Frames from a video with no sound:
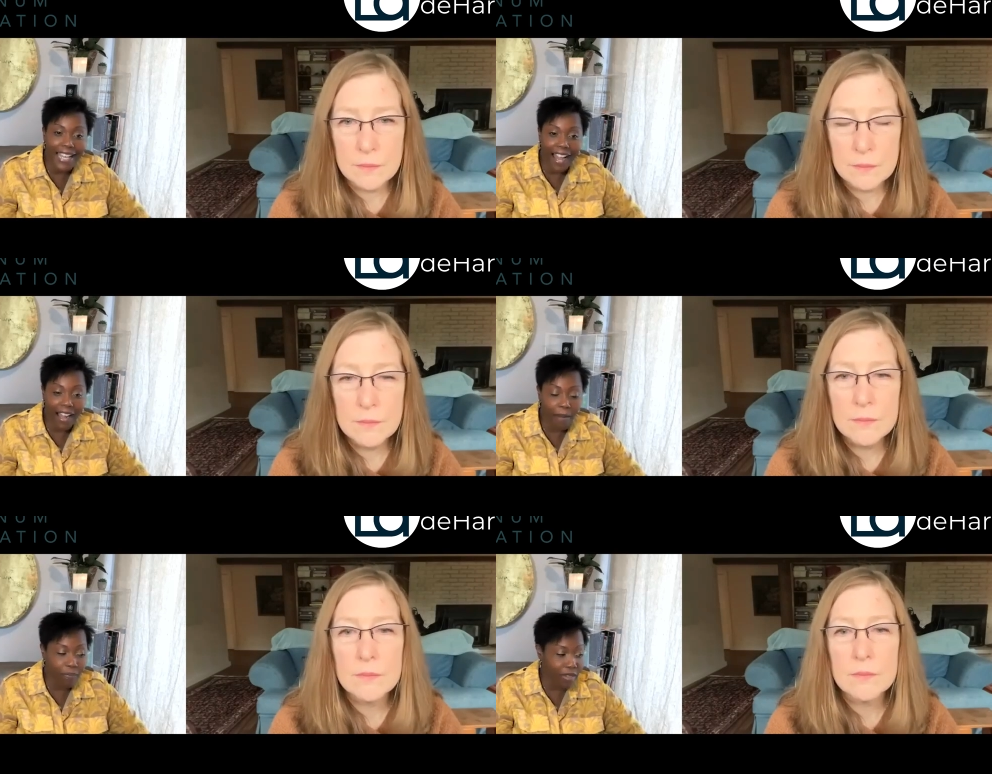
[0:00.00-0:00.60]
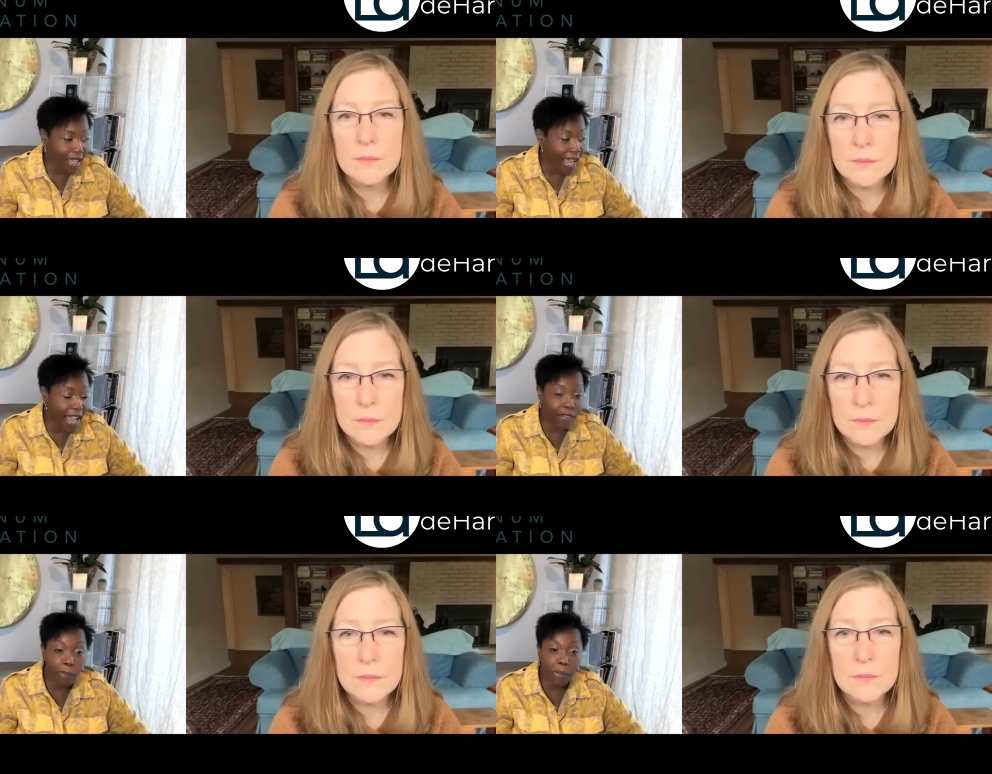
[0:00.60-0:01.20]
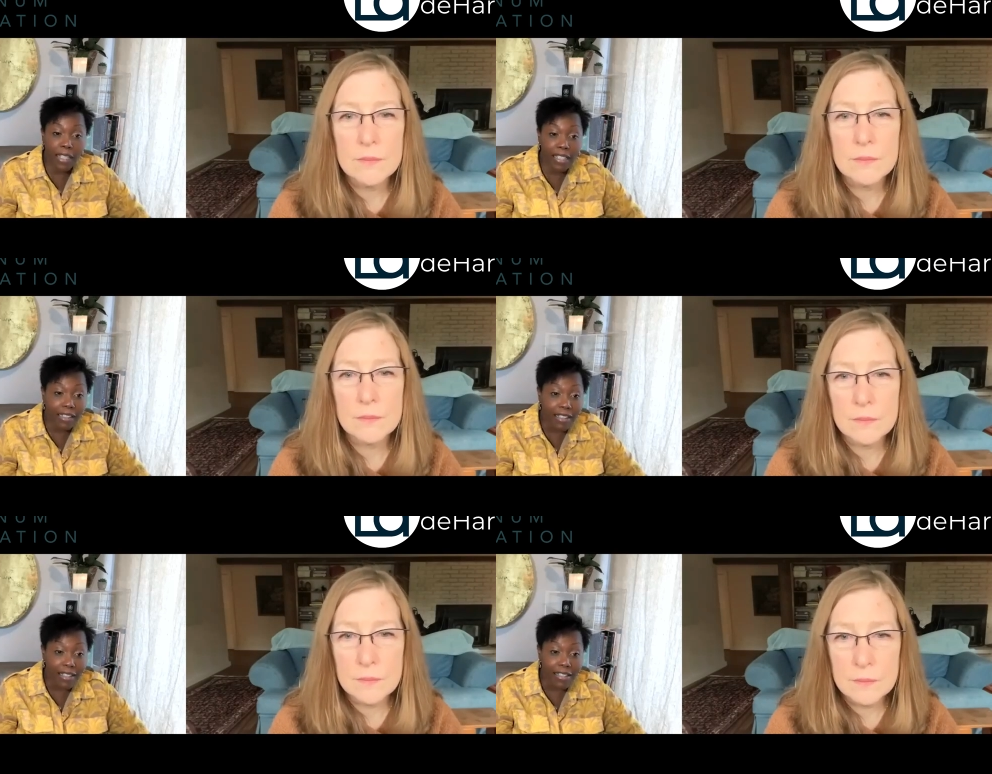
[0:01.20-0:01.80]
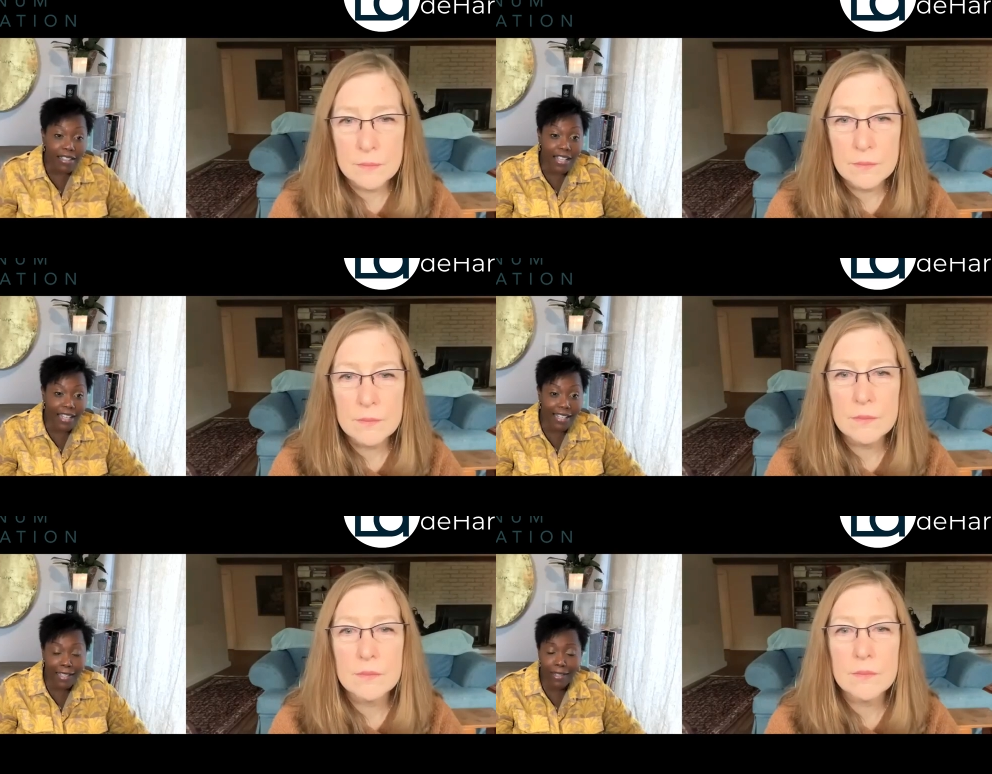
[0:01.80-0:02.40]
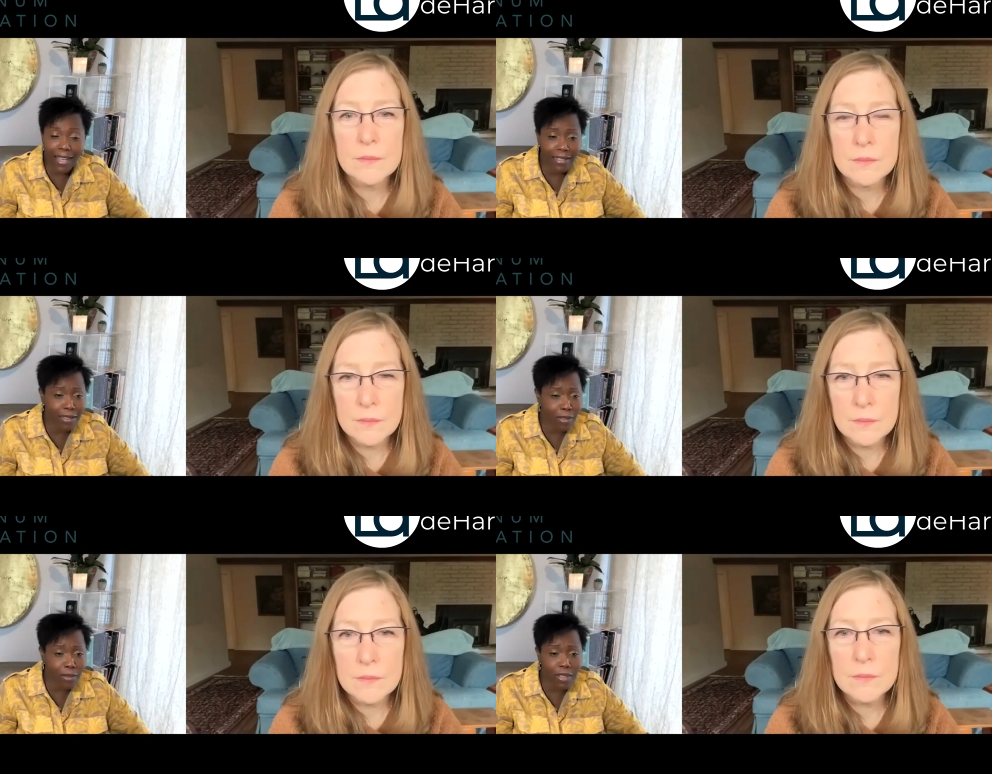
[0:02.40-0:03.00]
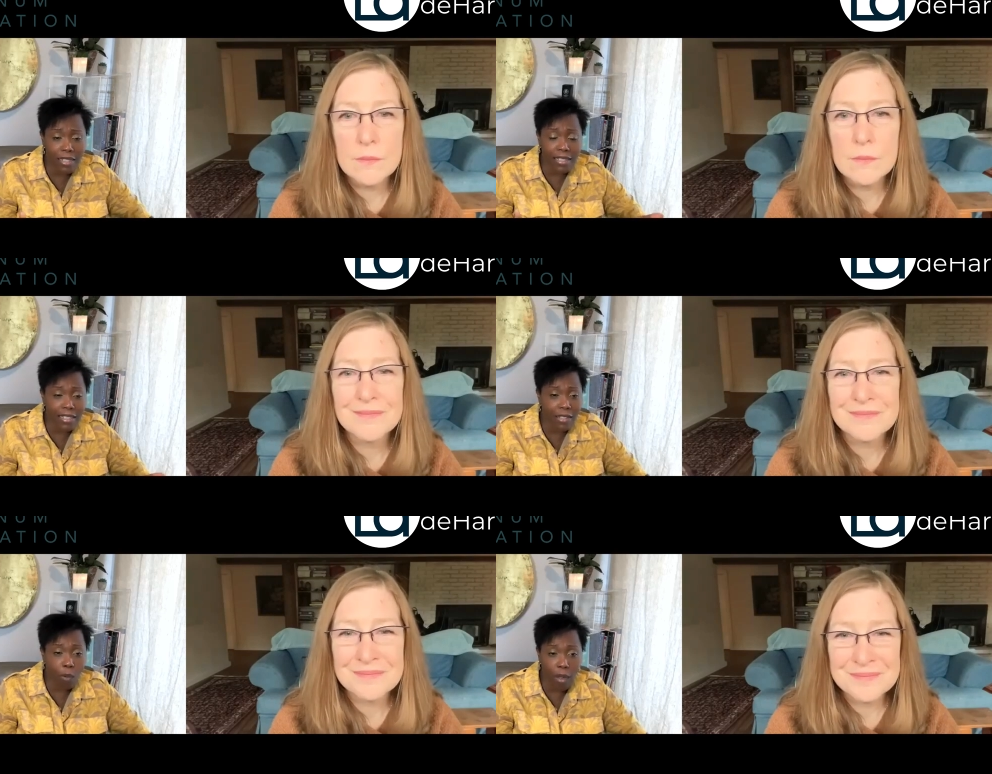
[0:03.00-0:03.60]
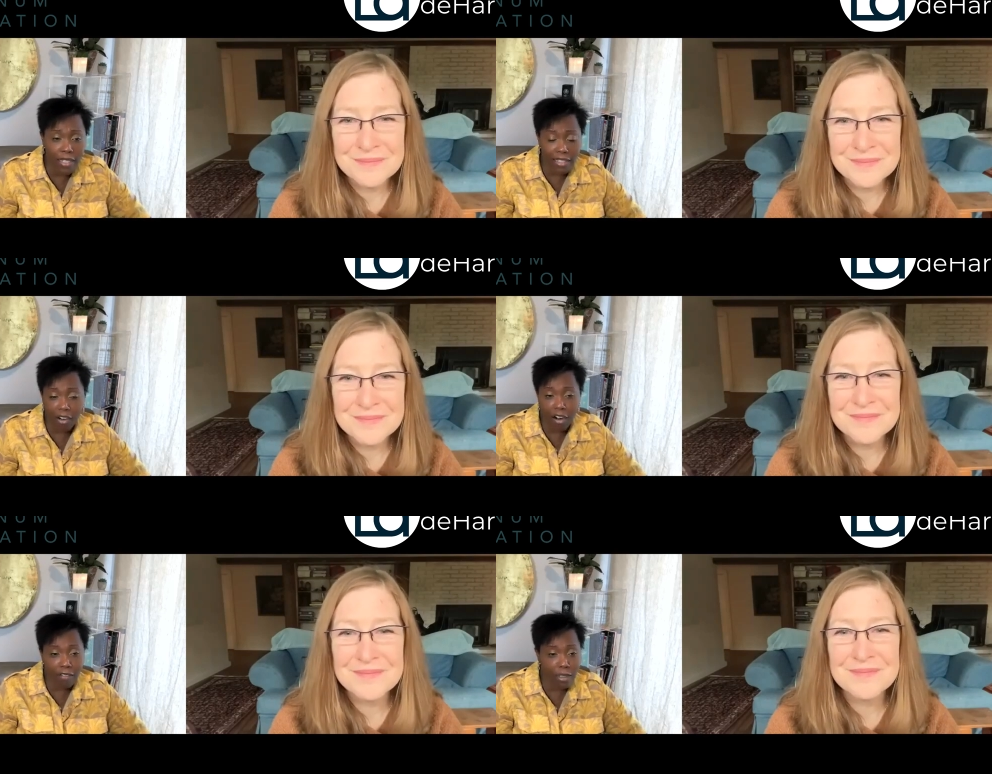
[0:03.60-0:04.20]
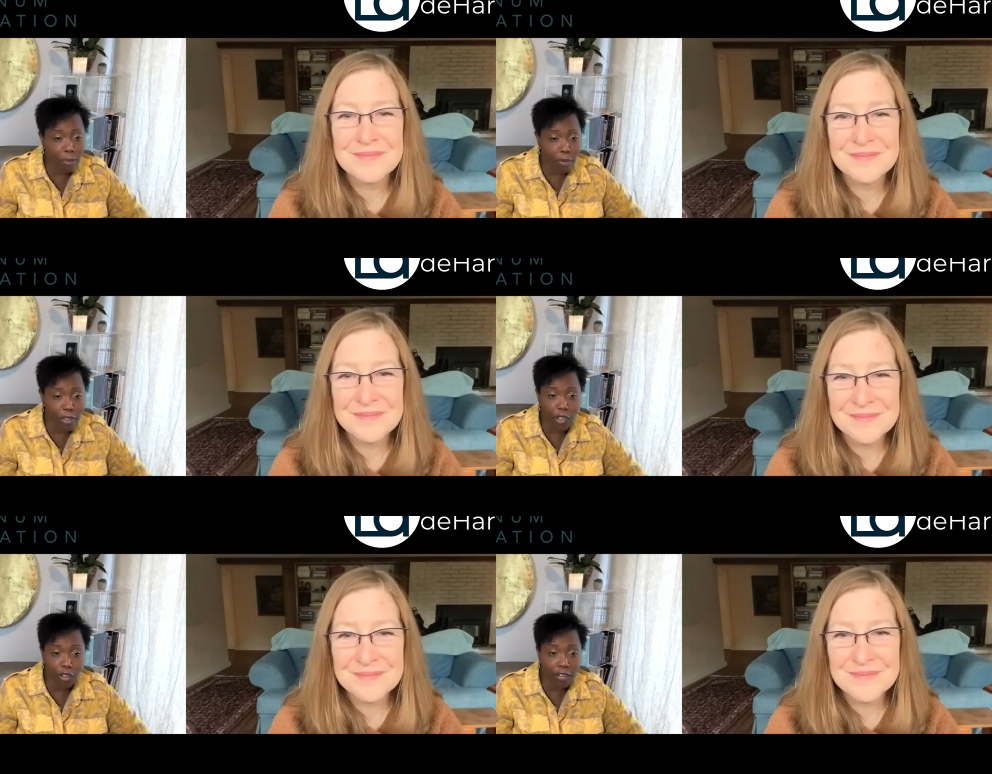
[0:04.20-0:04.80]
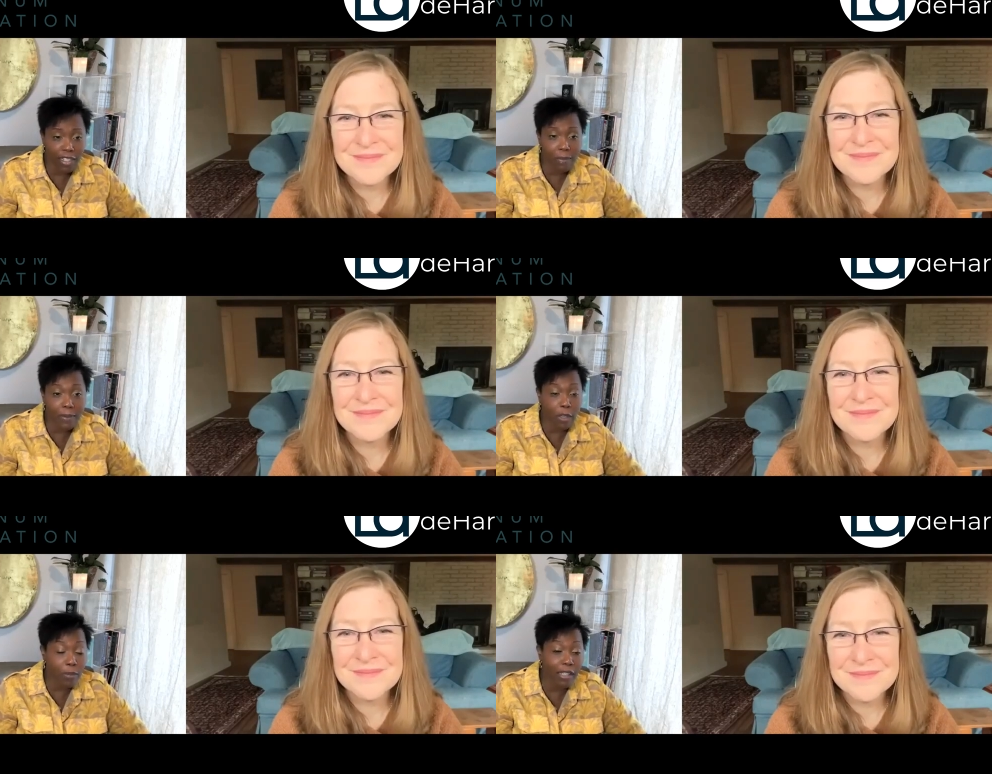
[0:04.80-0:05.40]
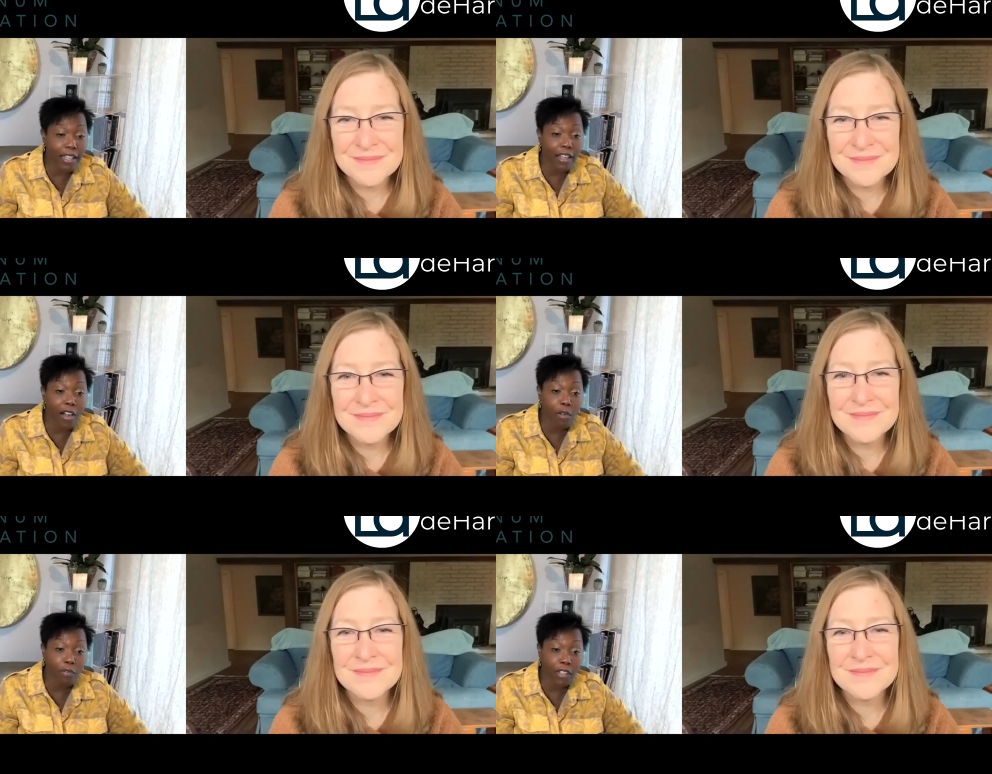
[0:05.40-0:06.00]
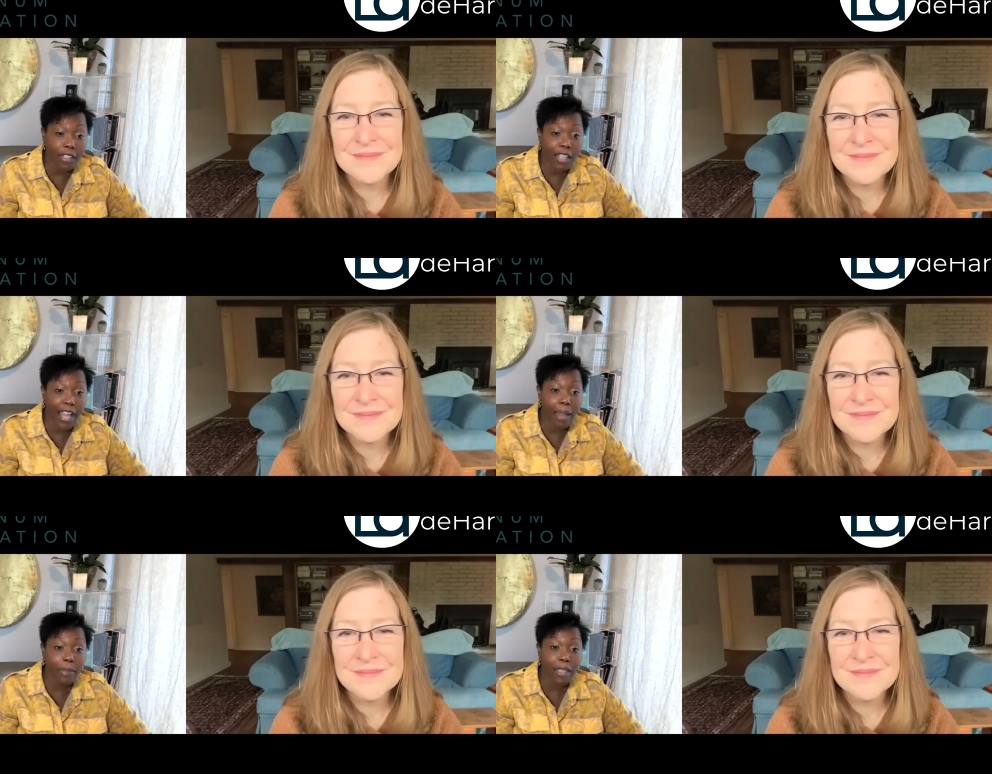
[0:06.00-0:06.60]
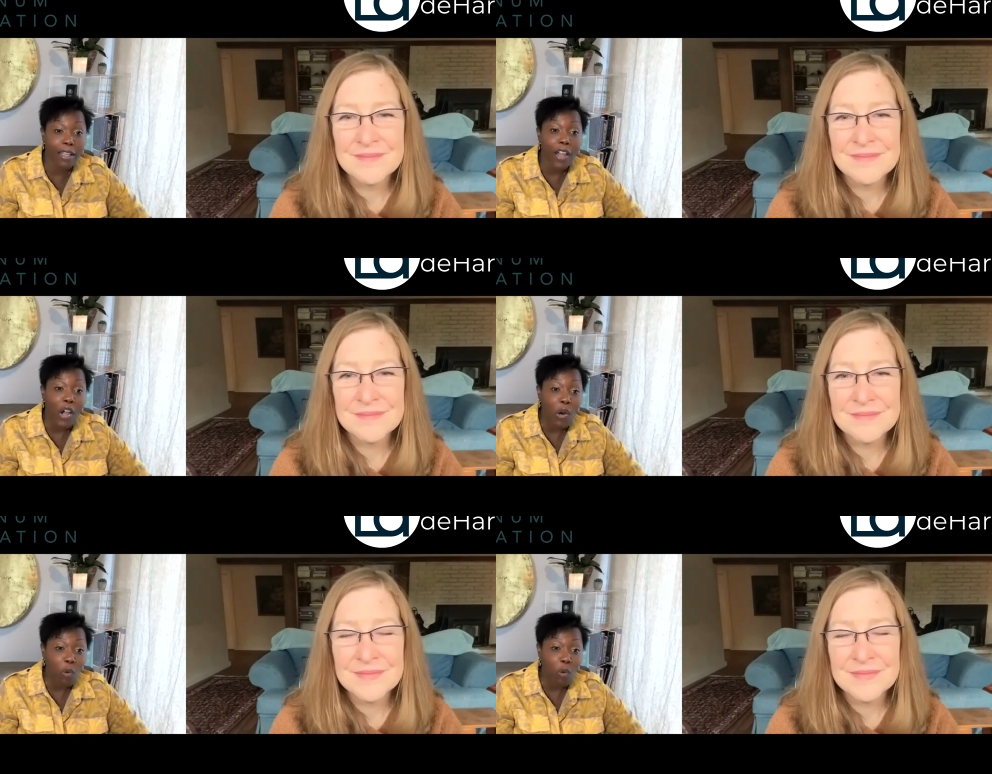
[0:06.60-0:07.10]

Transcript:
Speaker 1: um i have a playlist and i i just use the the ones that are already pre-curated but they'll be like oh feeling happy